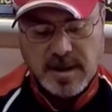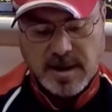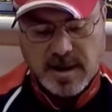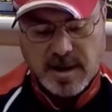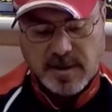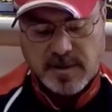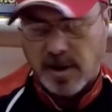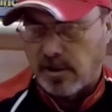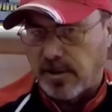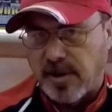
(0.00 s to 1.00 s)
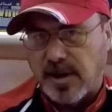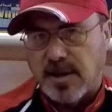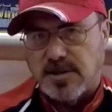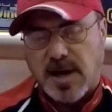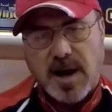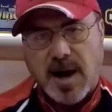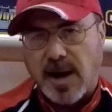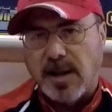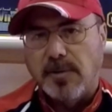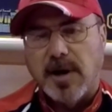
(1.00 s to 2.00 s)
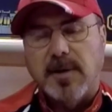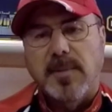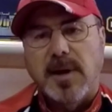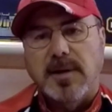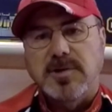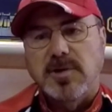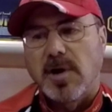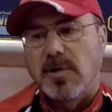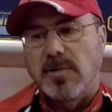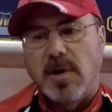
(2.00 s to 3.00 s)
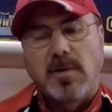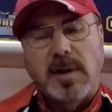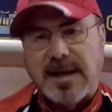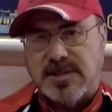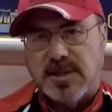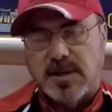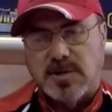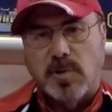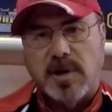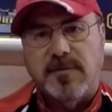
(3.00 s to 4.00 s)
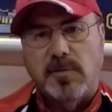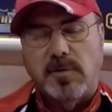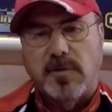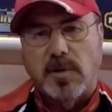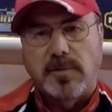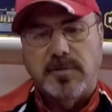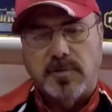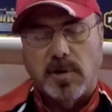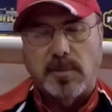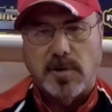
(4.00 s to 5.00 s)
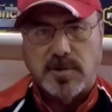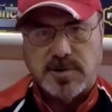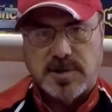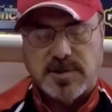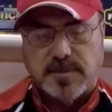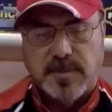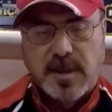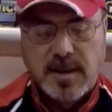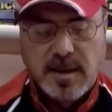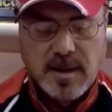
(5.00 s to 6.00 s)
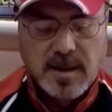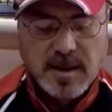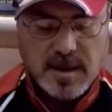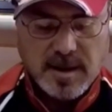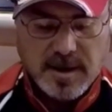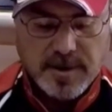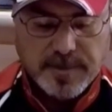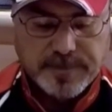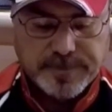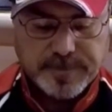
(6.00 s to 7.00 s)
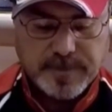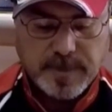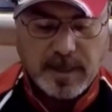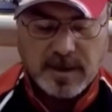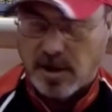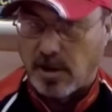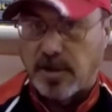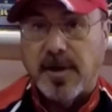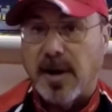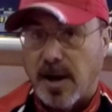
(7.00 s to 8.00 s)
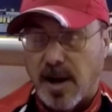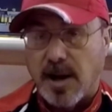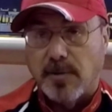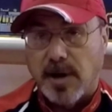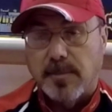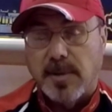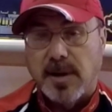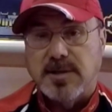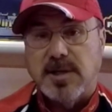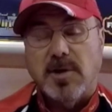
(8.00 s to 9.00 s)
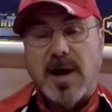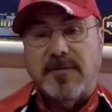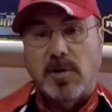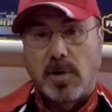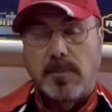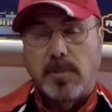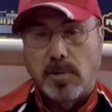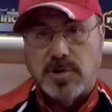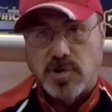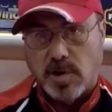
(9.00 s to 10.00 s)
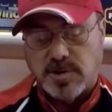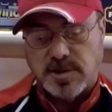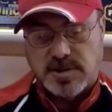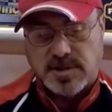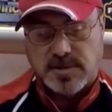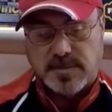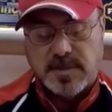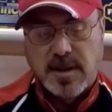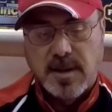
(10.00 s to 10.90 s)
The other thing is, I highly recommend you go no less than a 24-volt trolling motor system. The other thing I highly recommend is that you have an onboard charging system.